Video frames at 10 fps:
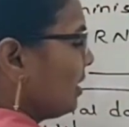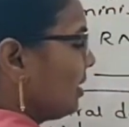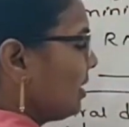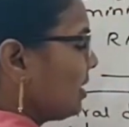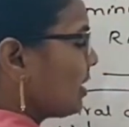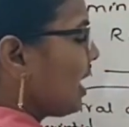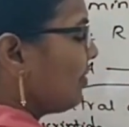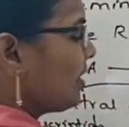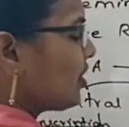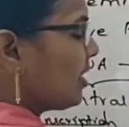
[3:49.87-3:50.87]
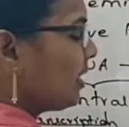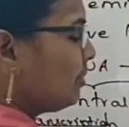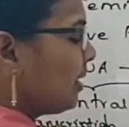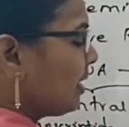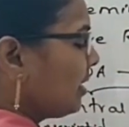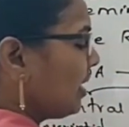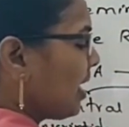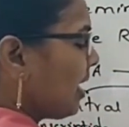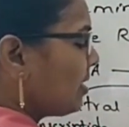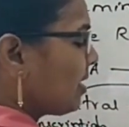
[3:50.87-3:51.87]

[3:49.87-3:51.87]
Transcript: it is having genetic material as